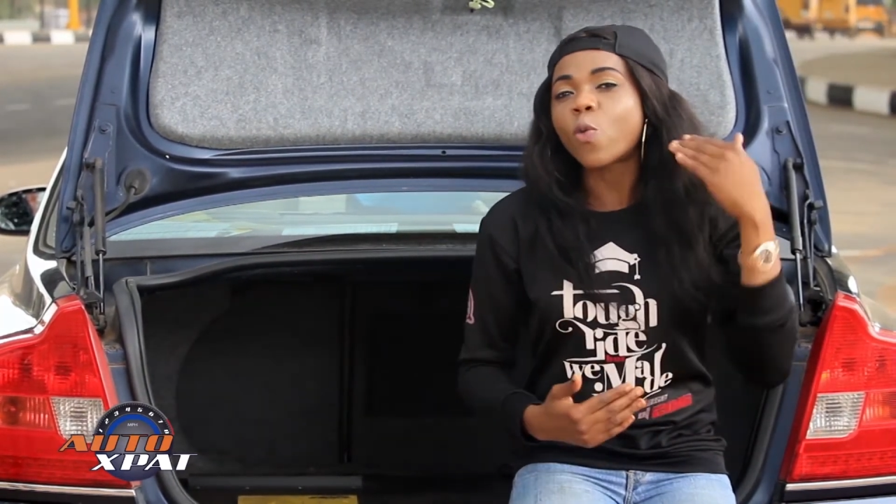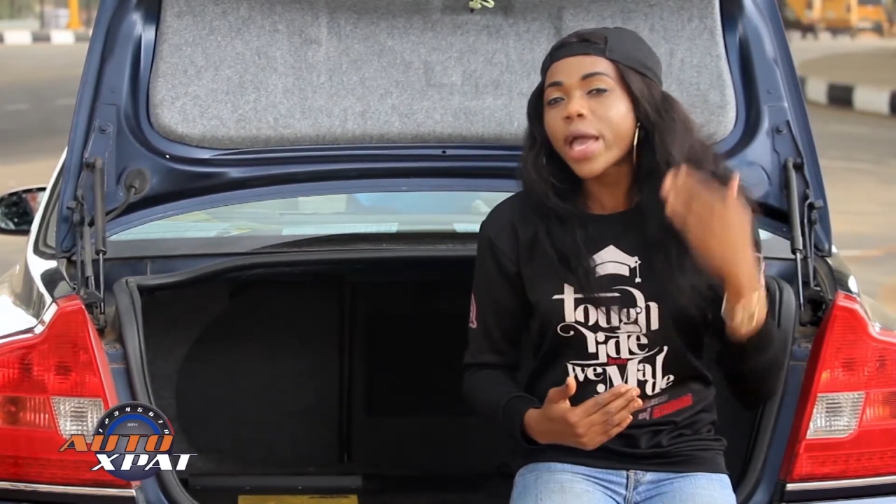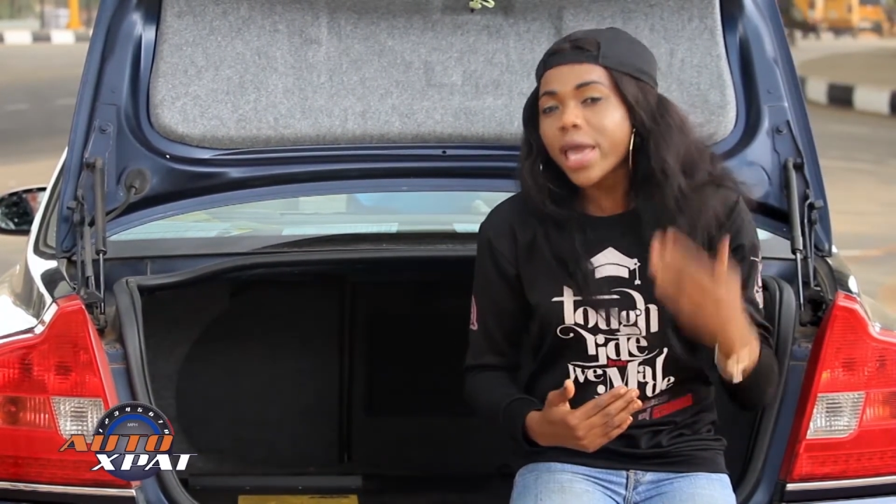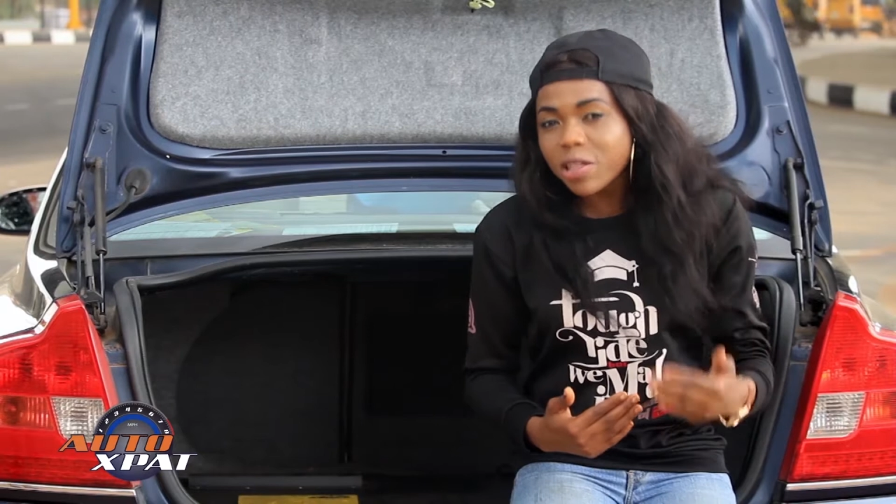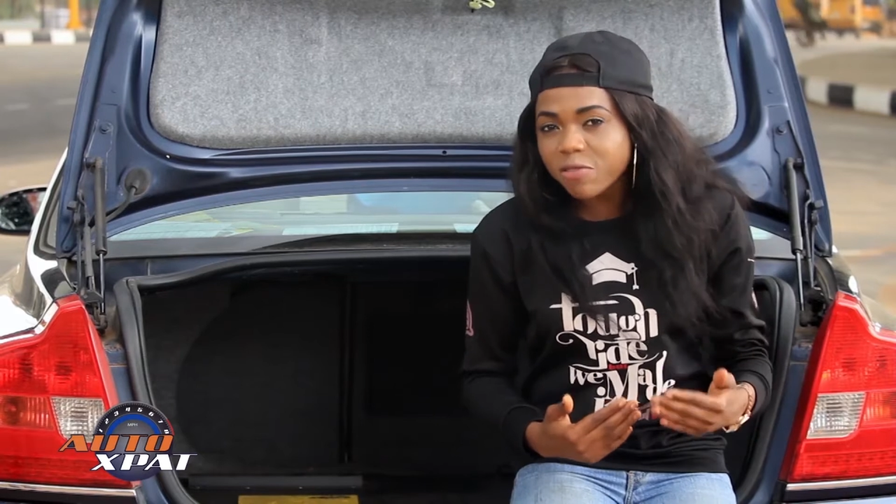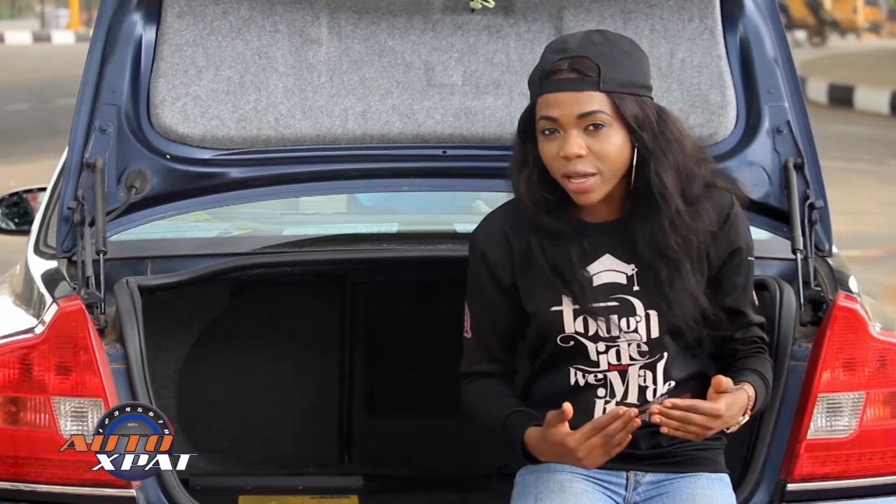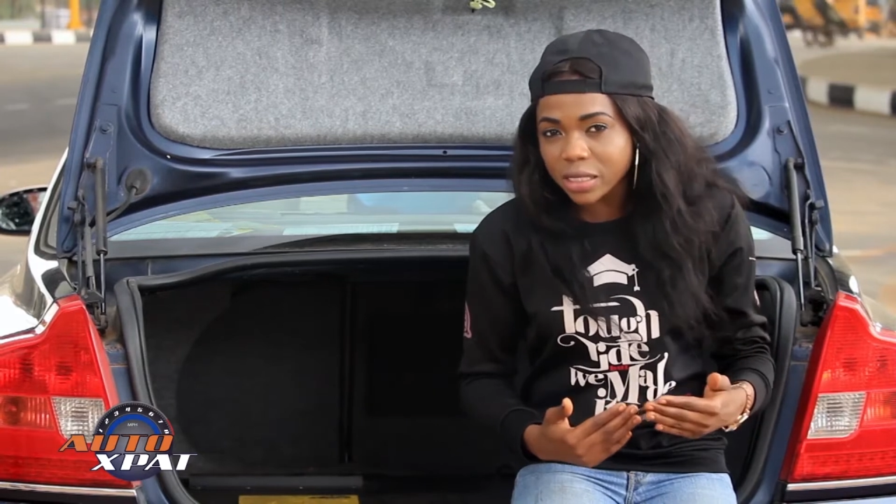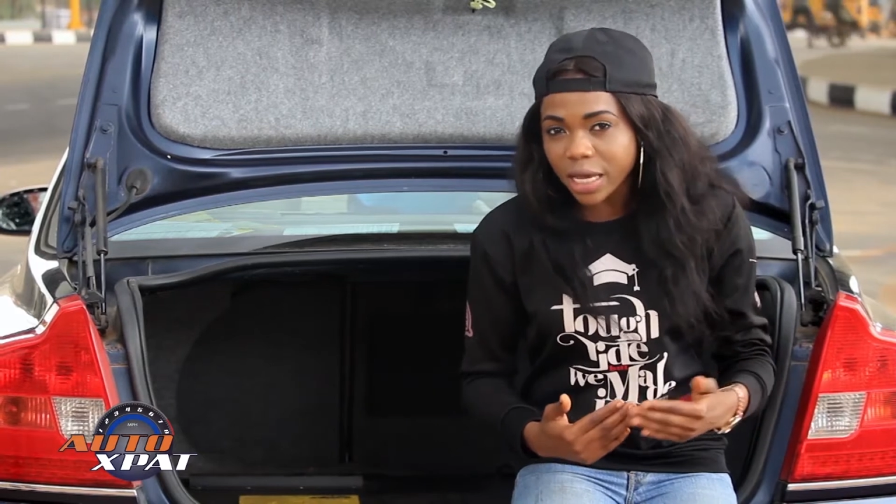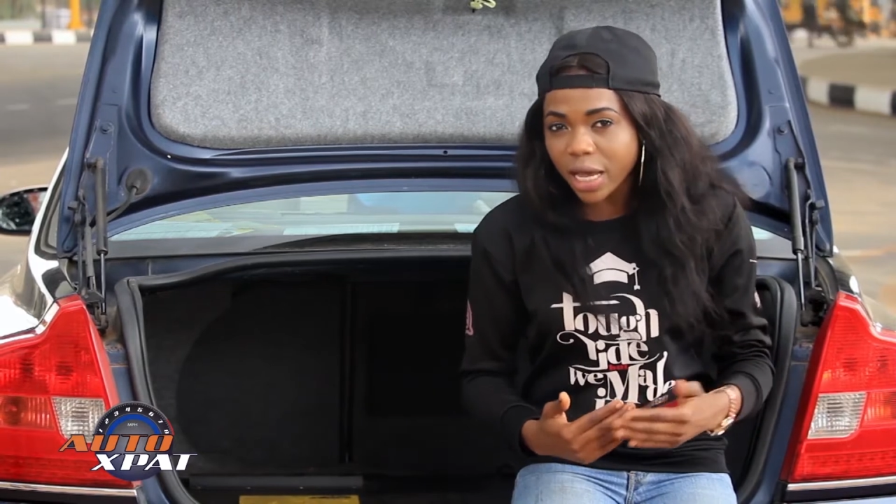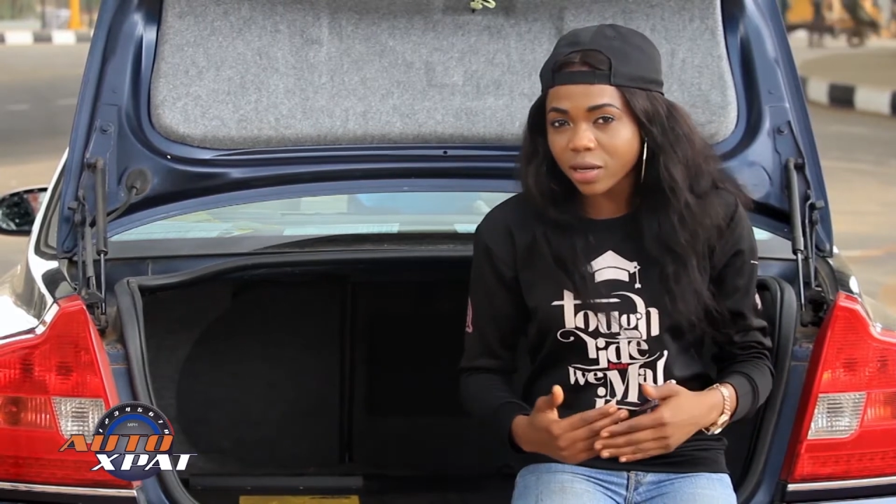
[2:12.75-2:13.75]
were
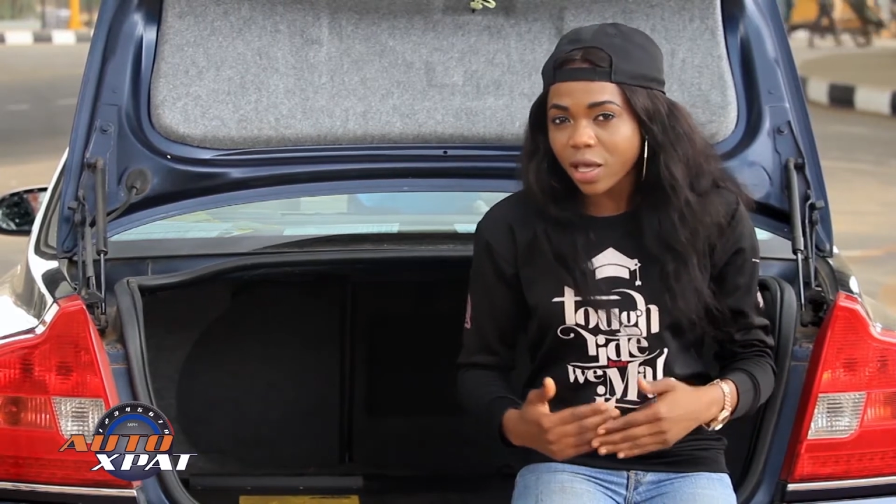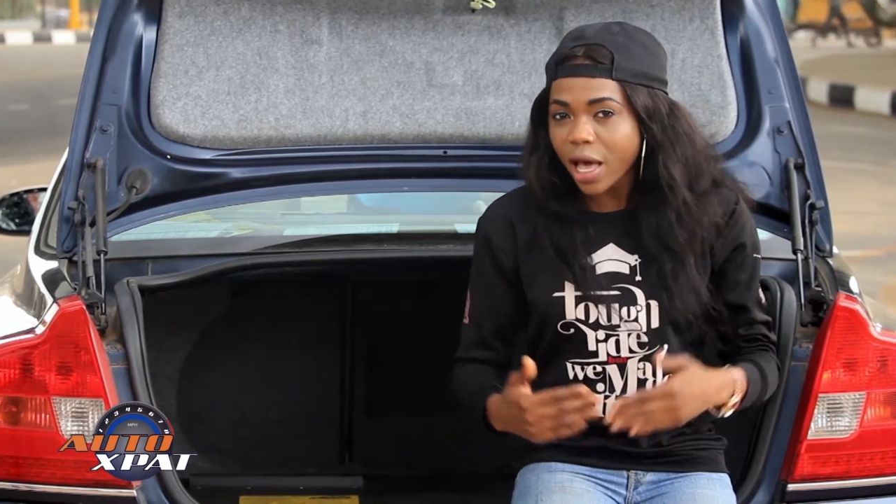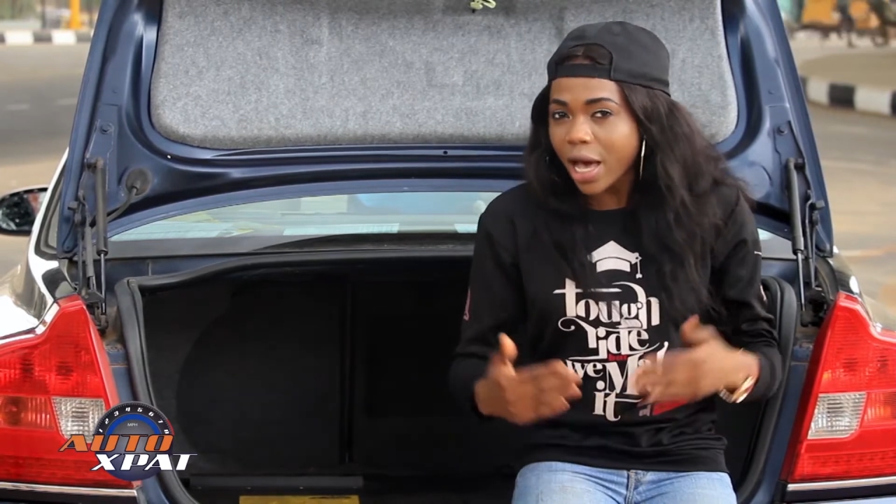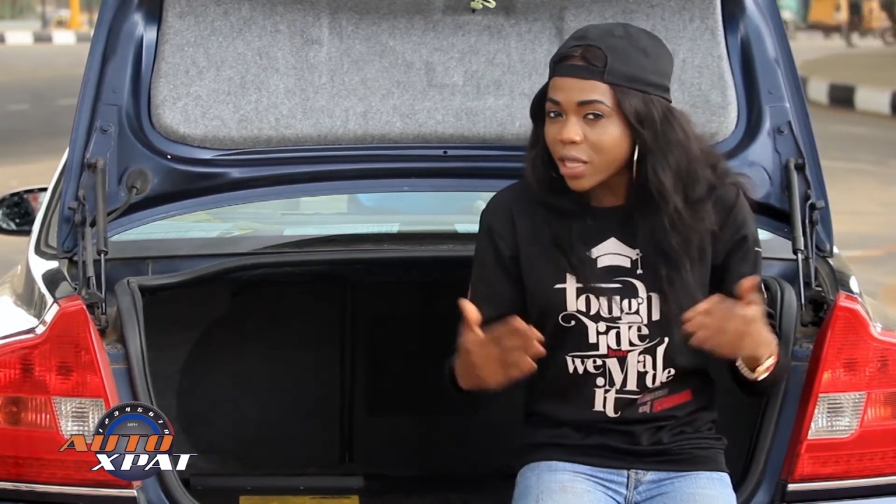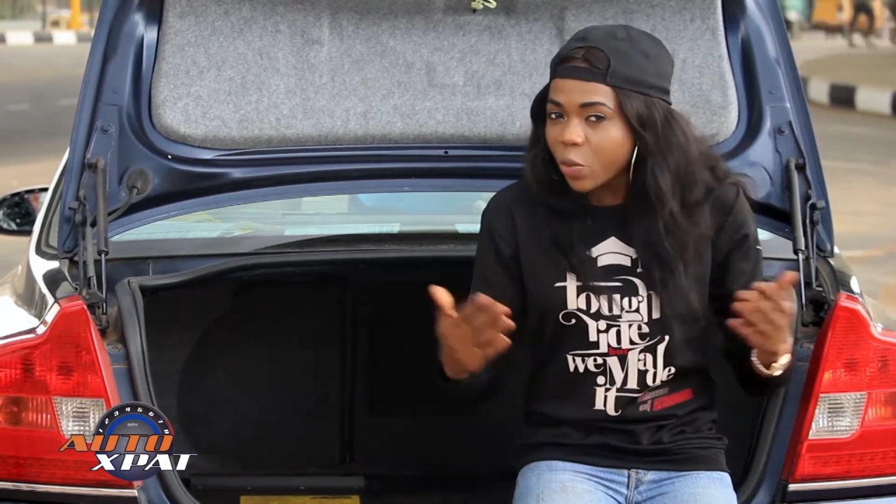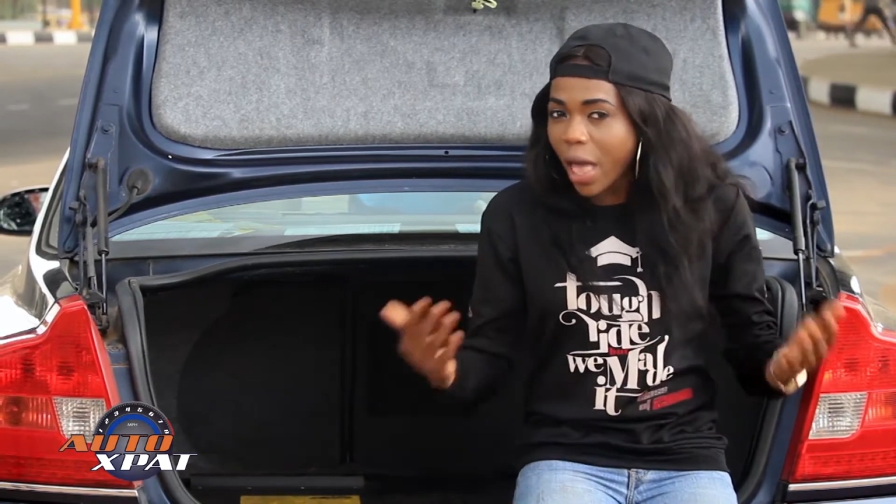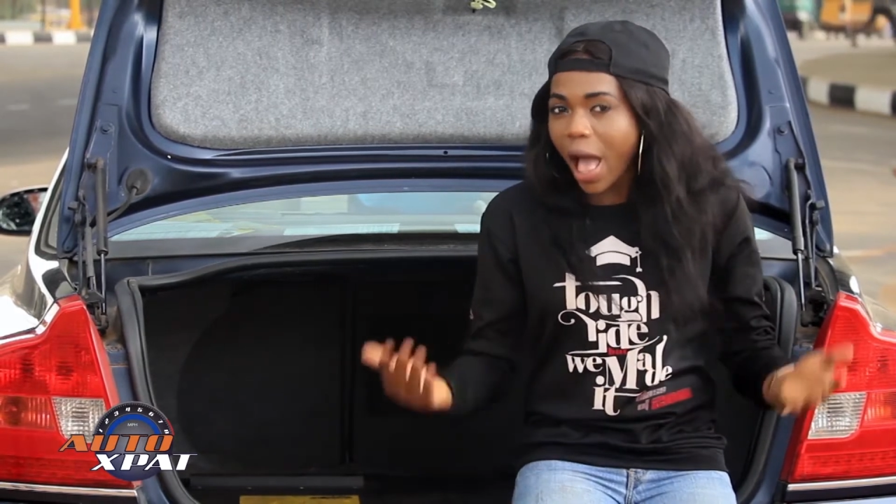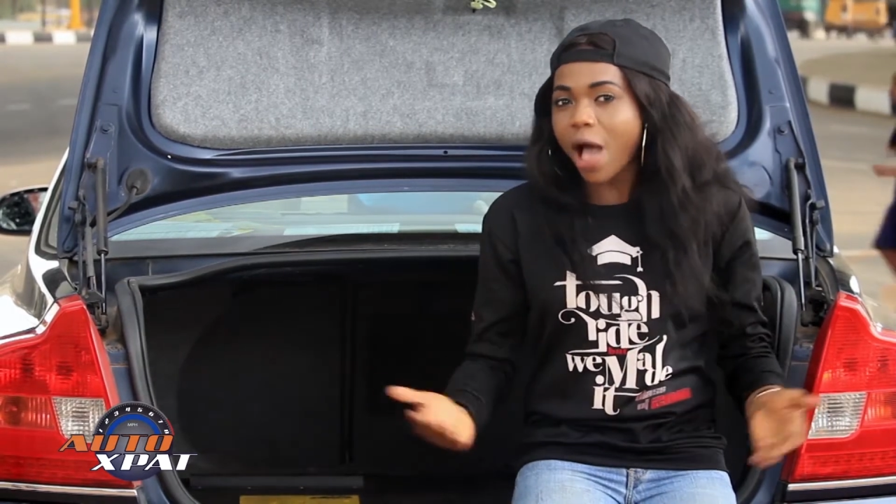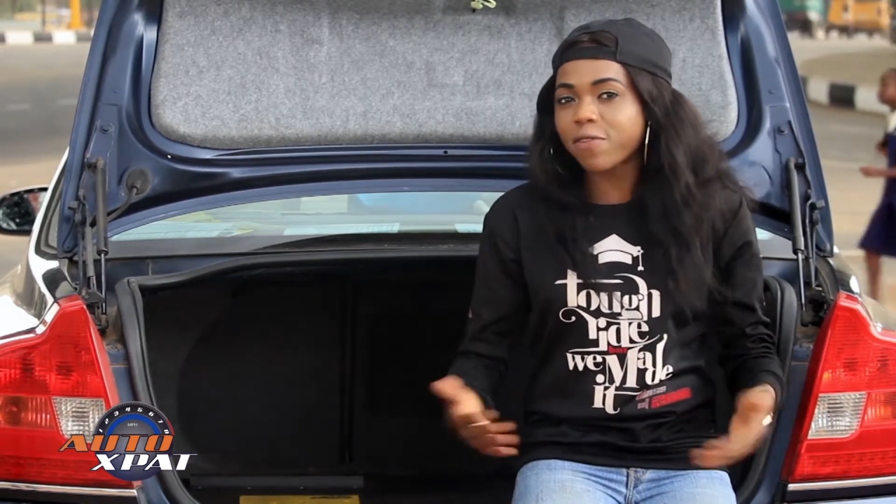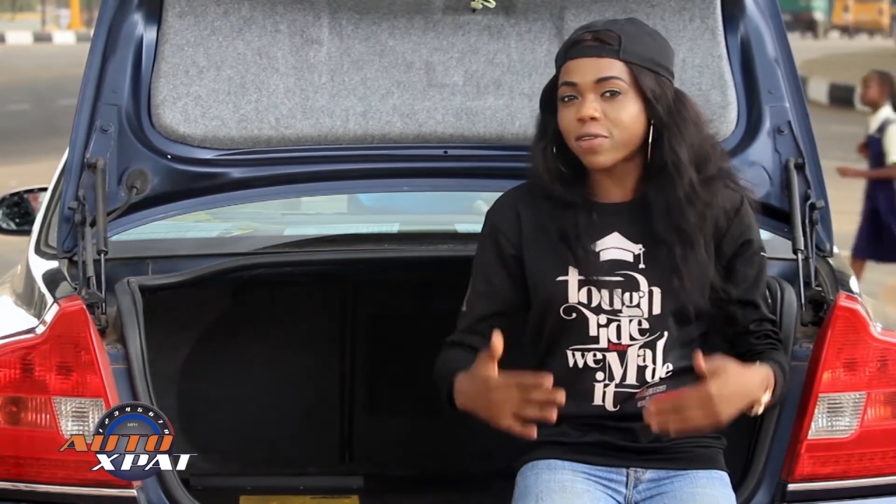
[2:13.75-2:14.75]
invented and then we
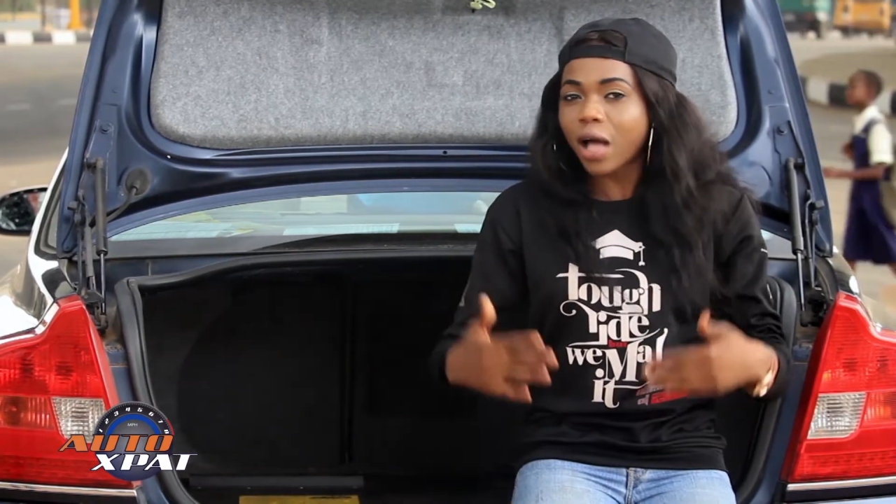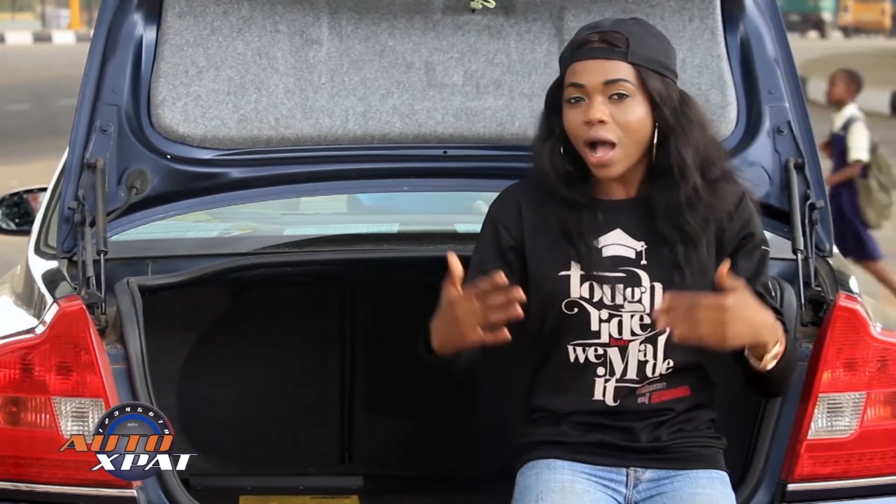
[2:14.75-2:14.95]
have